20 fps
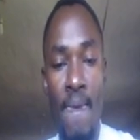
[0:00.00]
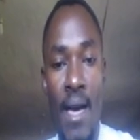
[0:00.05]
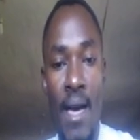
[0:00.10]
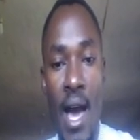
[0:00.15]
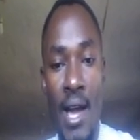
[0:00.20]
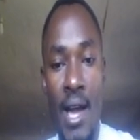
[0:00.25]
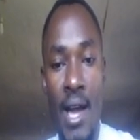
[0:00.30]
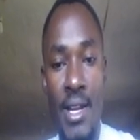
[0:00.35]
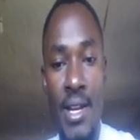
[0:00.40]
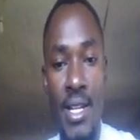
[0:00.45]

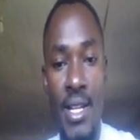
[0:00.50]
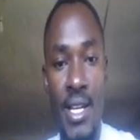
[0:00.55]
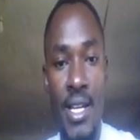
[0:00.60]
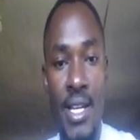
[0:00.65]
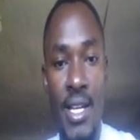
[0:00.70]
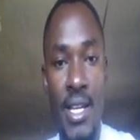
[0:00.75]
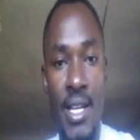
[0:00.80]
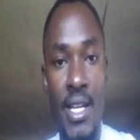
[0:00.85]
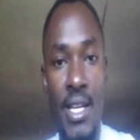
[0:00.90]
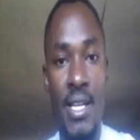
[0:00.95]
and
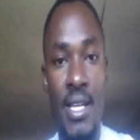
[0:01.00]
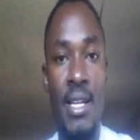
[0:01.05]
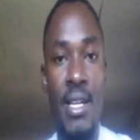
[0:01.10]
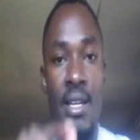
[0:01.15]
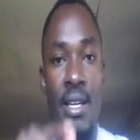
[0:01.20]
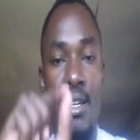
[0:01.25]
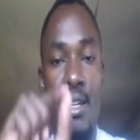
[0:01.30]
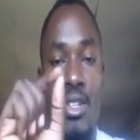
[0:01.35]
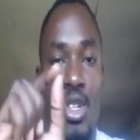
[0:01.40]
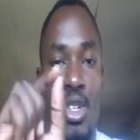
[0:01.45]

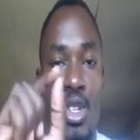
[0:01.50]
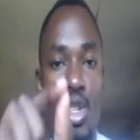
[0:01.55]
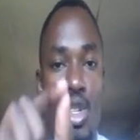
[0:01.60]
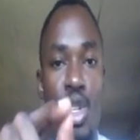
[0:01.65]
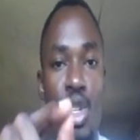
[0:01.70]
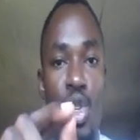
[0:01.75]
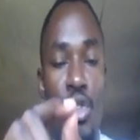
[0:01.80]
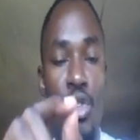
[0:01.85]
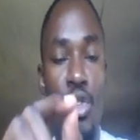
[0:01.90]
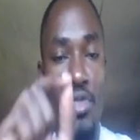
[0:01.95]
should
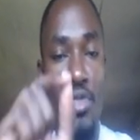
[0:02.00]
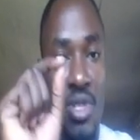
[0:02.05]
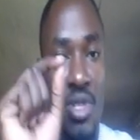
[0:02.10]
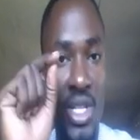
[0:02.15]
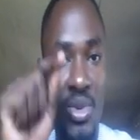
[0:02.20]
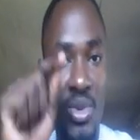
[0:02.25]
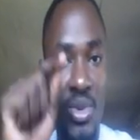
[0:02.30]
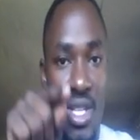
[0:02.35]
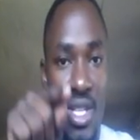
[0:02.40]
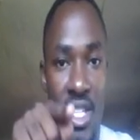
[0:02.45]
not confuse
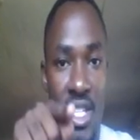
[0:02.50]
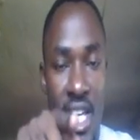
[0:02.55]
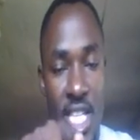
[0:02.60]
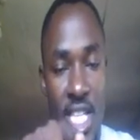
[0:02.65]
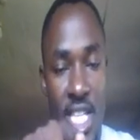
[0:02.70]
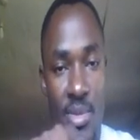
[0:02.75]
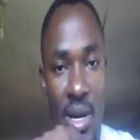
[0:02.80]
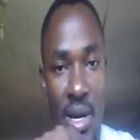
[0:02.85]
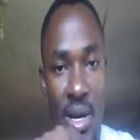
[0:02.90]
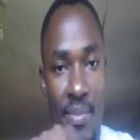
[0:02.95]
it with a
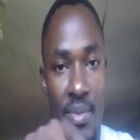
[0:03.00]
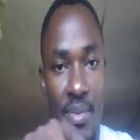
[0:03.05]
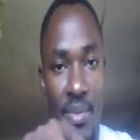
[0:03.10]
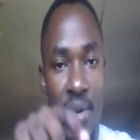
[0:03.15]
sketch map.